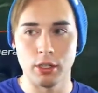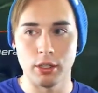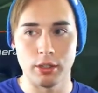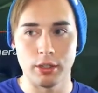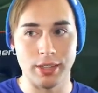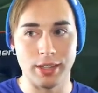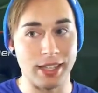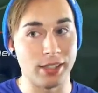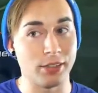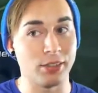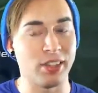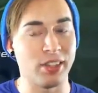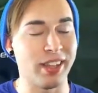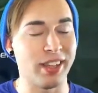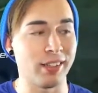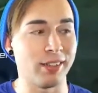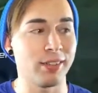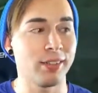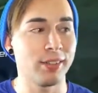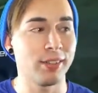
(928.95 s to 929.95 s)
That is
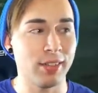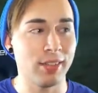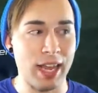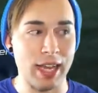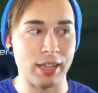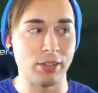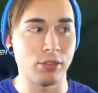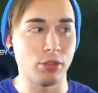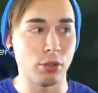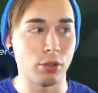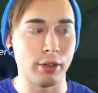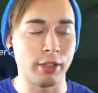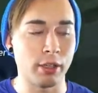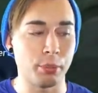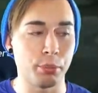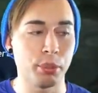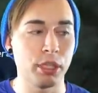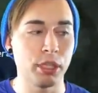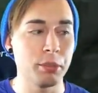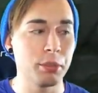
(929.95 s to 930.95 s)
insane. So it can
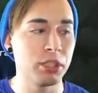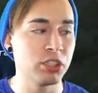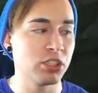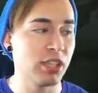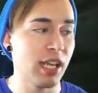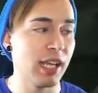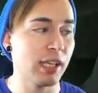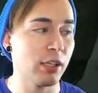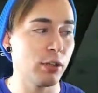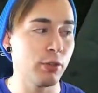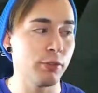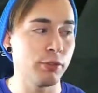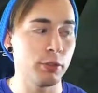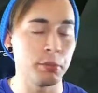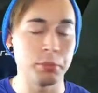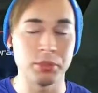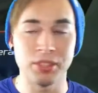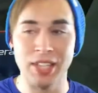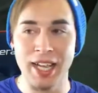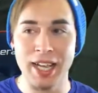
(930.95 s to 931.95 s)
pretty much take you from
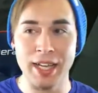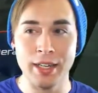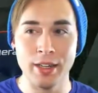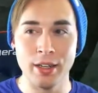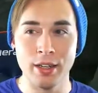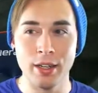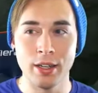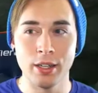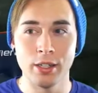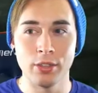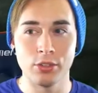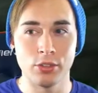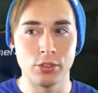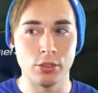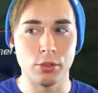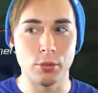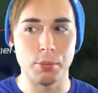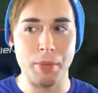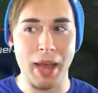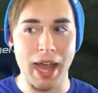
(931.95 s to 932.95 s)
dead
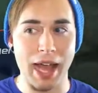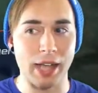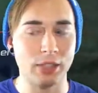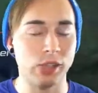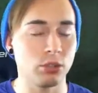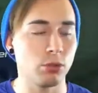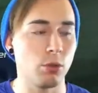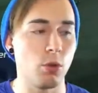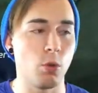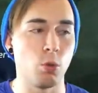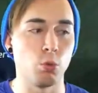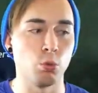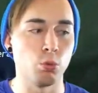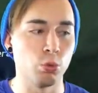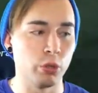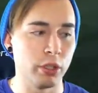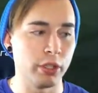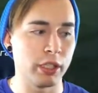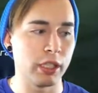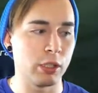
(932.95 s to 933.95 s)
to max
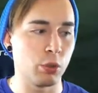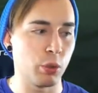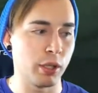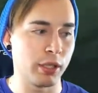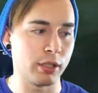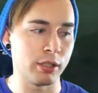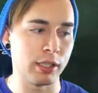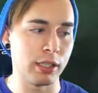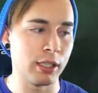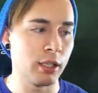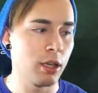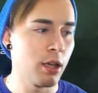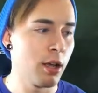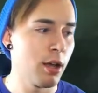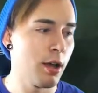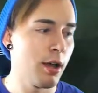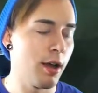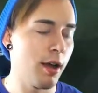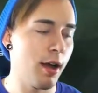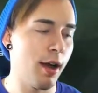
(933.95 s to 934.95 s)
really quickly.
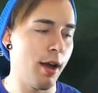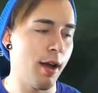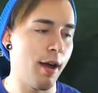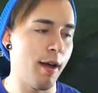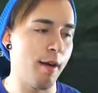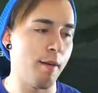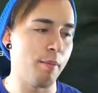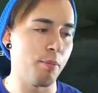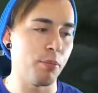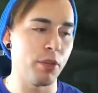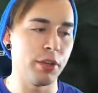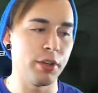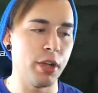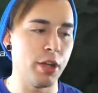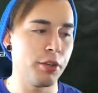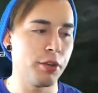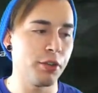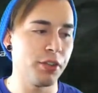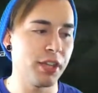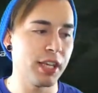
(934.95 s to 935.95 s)
Another
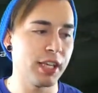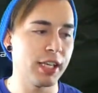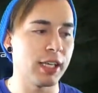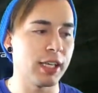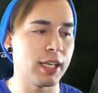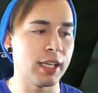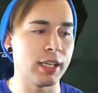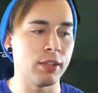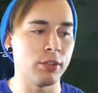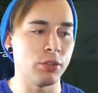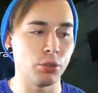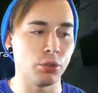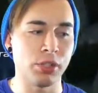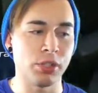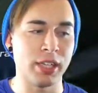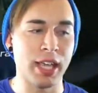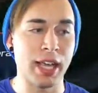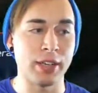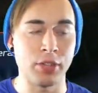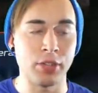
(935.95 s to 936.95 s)
thing is using
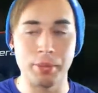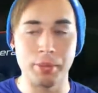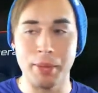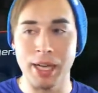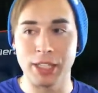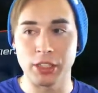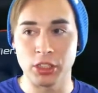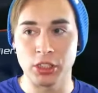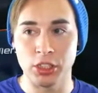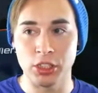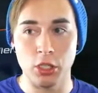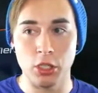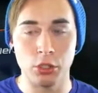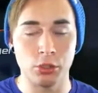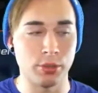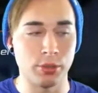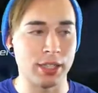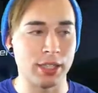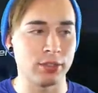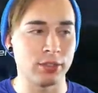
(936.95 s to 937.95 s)
anti-magic shell
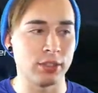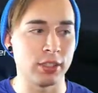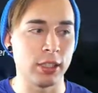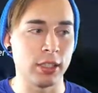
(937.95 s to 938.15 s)
correctly.